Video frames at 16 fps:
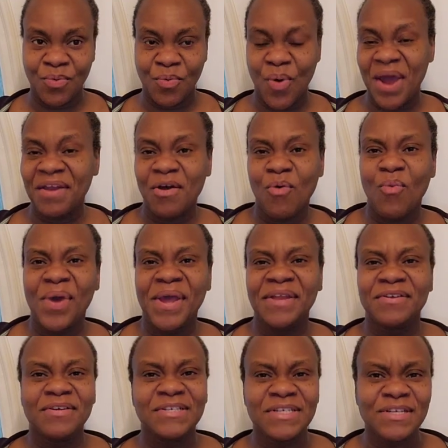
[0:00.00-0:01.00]
Why not
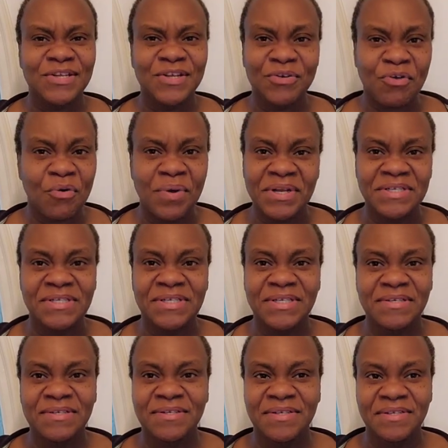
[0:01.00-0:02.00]
wait until the growing
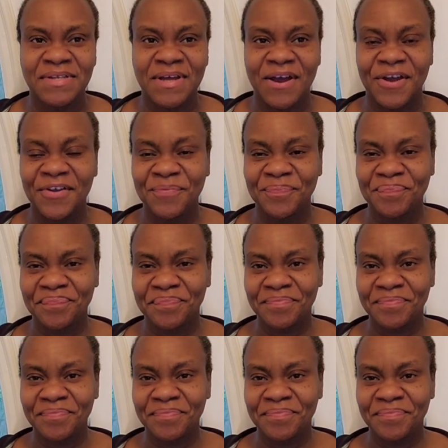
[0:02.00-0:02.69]
season starts?